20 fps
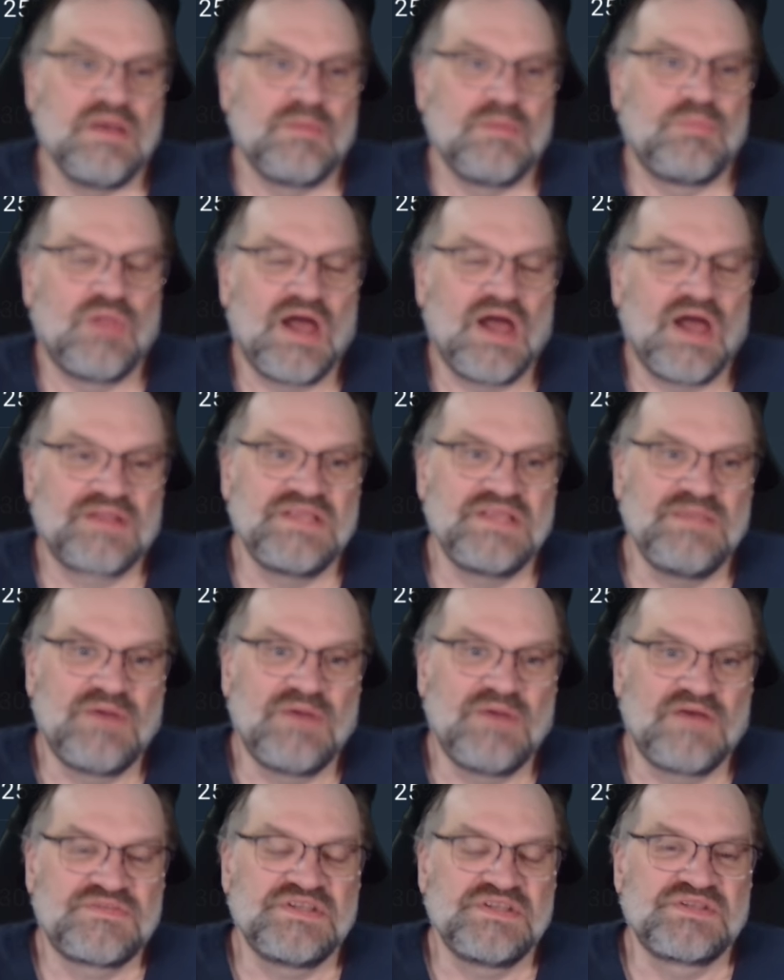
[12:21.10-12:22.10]
block
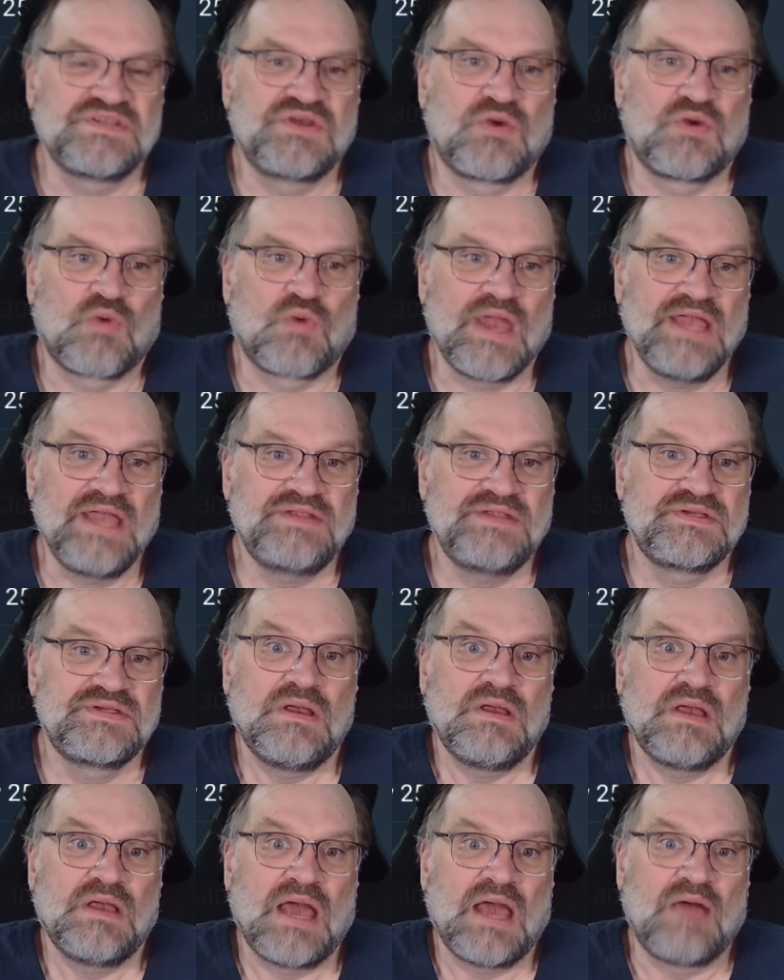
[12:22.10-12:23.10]
debuffs is great.
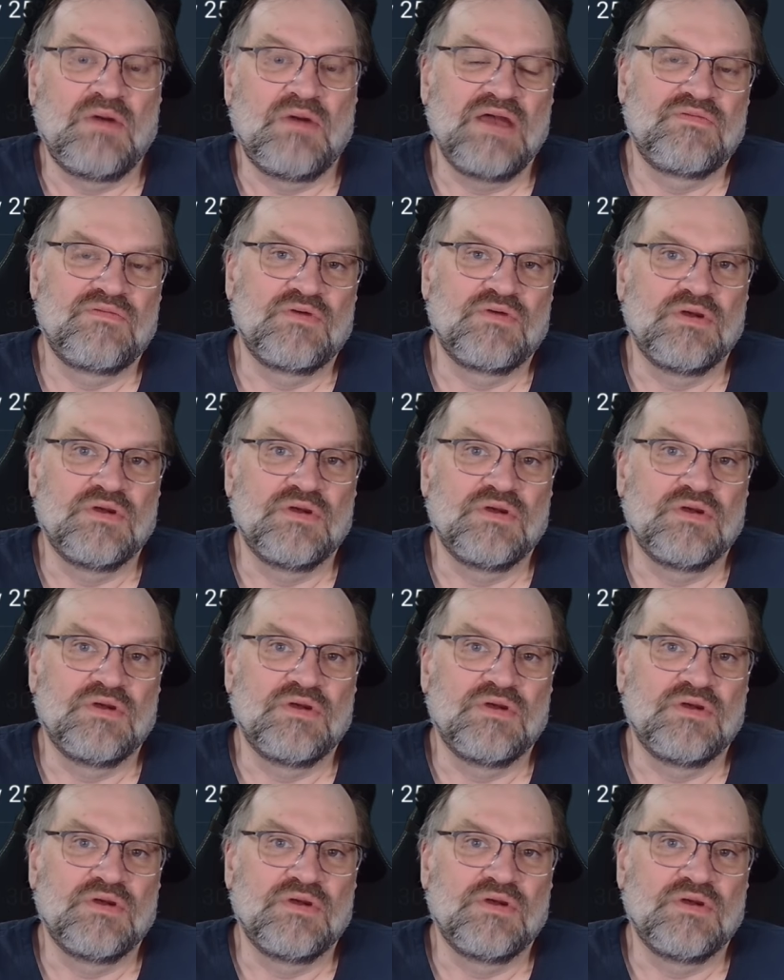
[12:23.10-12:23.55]
However,